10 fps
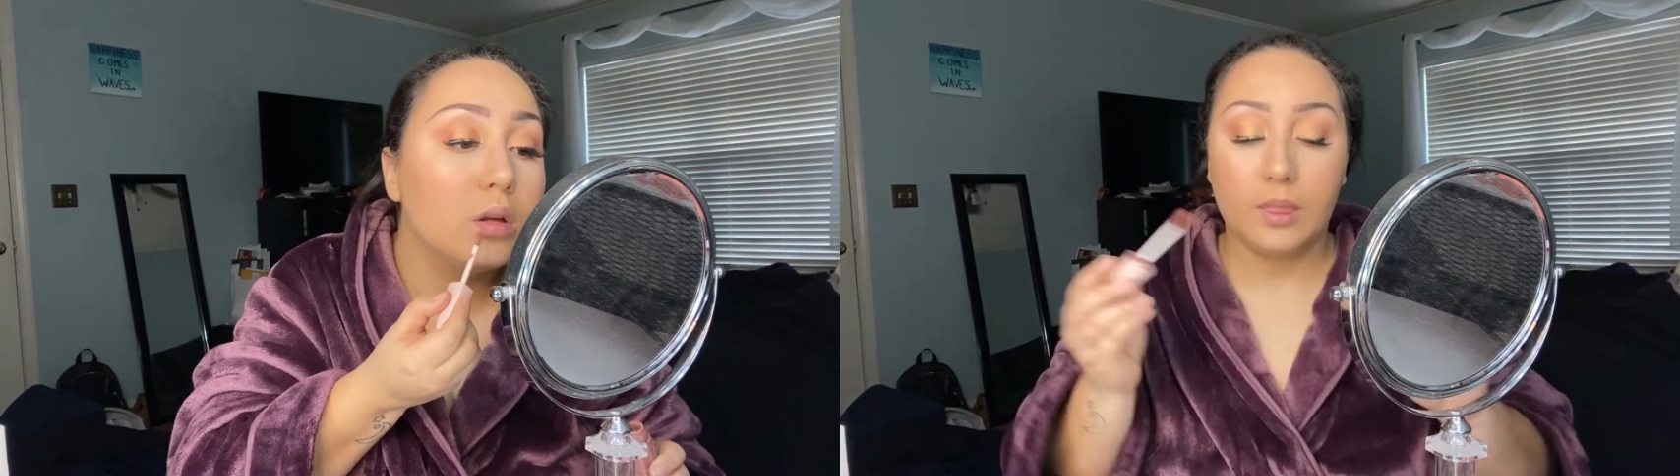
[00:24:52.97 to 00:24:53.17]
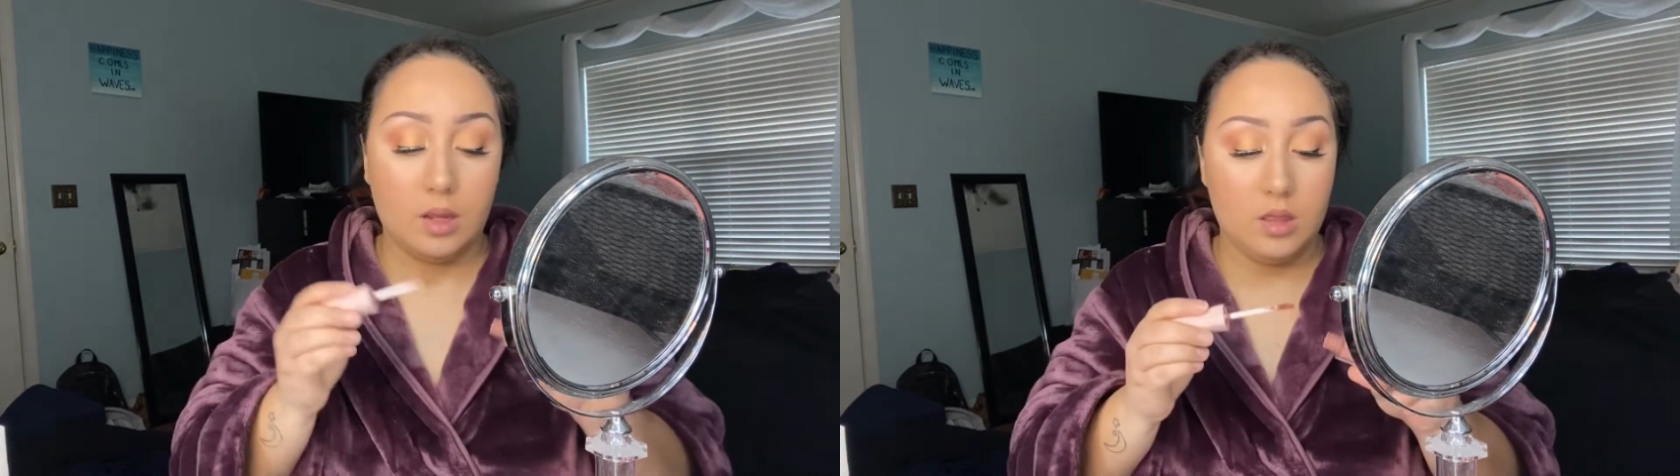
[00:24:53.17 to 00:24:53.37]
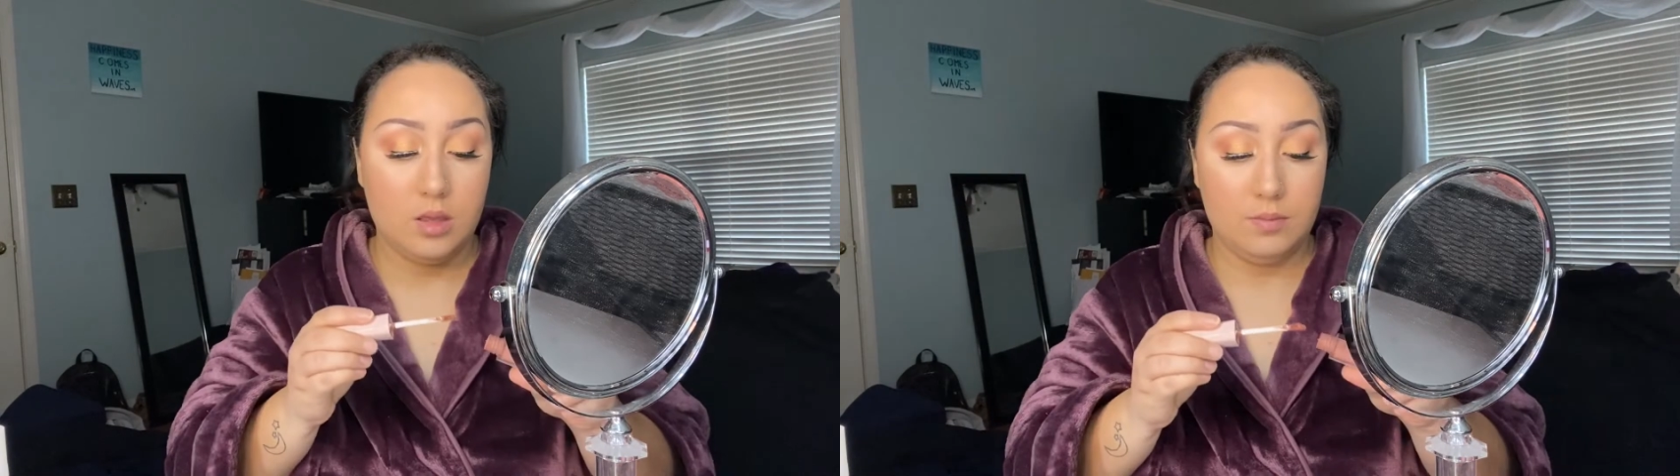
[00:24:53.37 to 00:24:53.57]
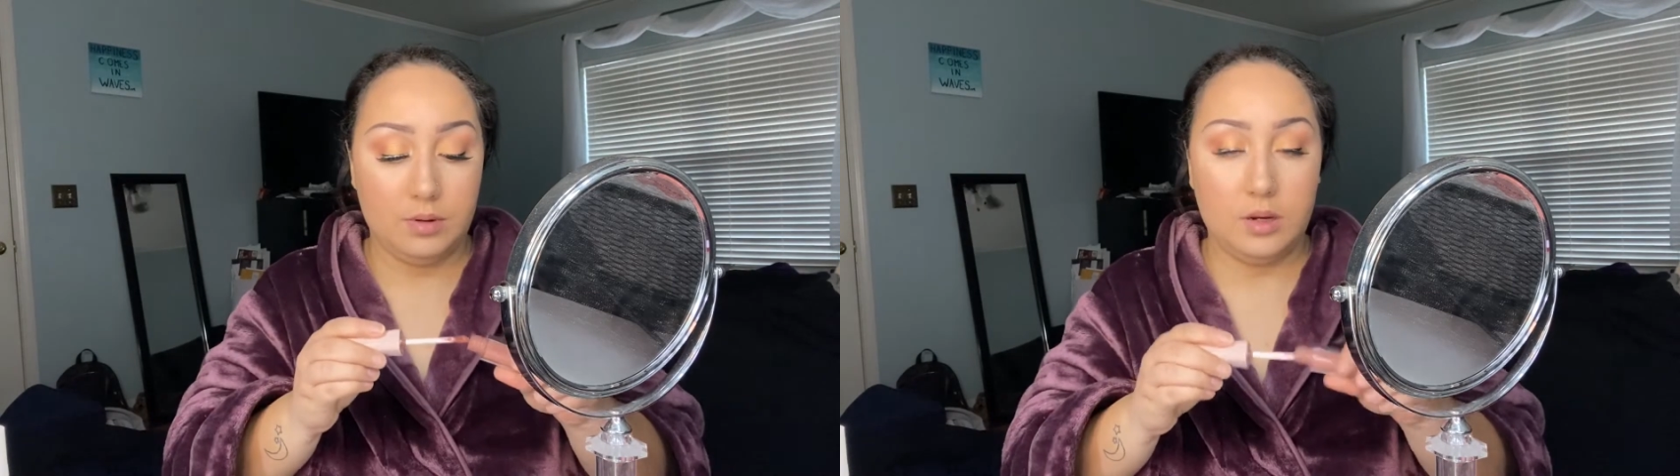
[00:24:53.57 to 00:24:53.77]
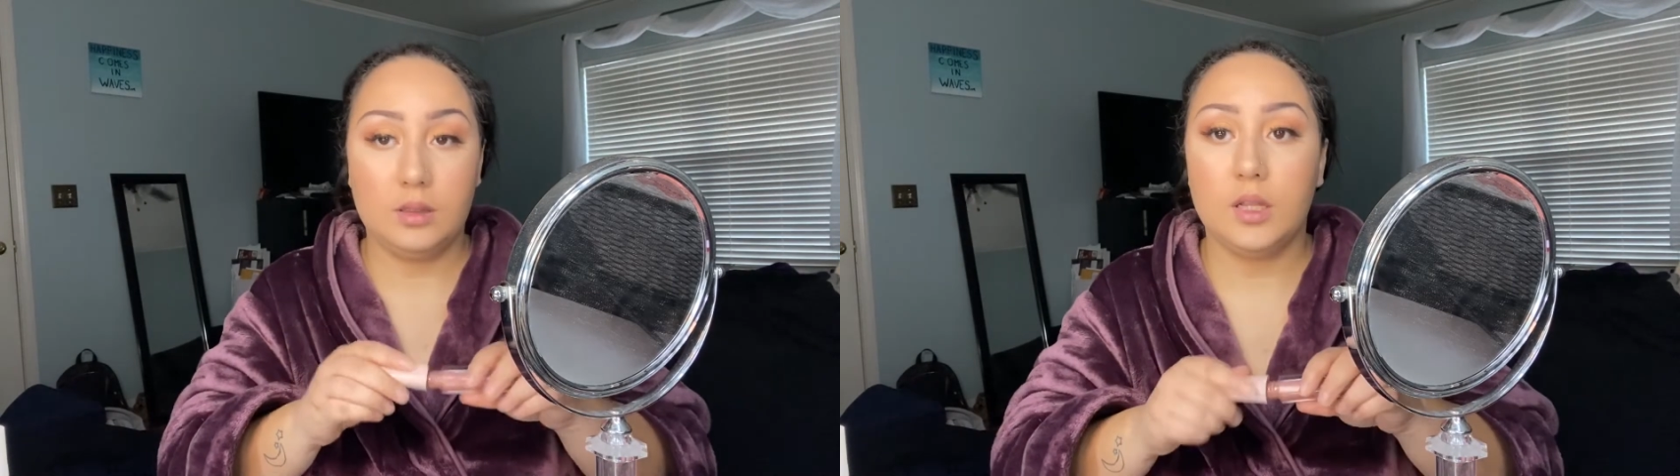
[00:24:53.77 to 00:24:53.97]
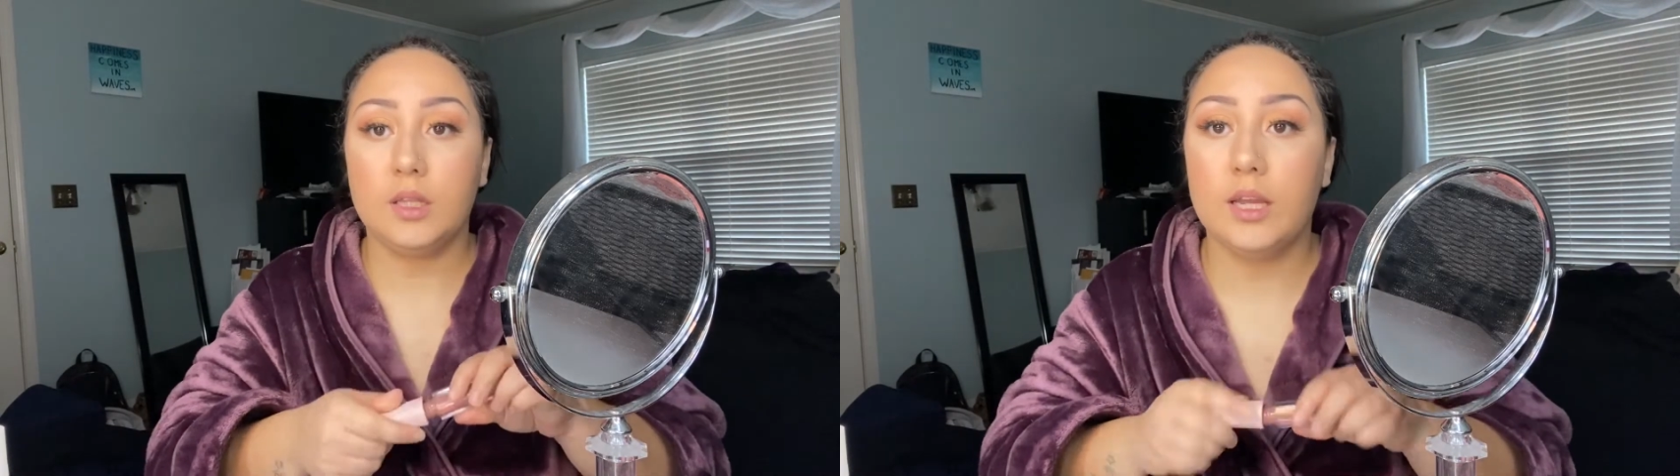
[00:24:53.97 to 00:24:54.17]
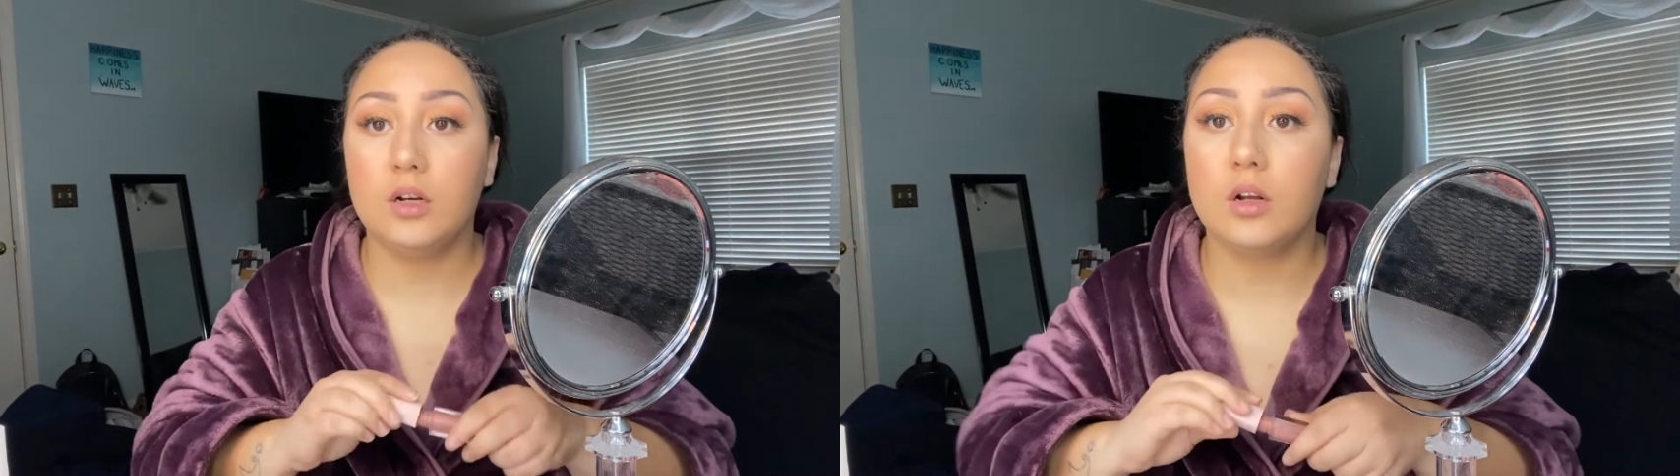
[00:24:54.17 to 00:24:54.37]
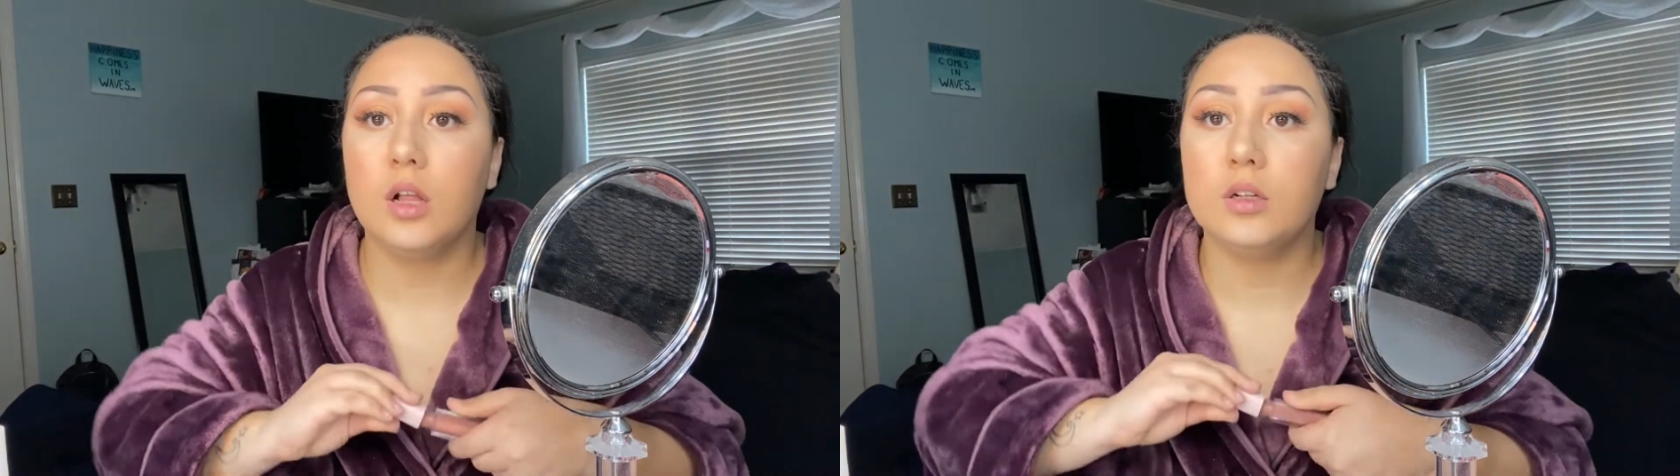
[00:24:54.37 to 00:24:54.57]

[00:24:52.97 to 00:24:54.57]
And then putting the lighter color,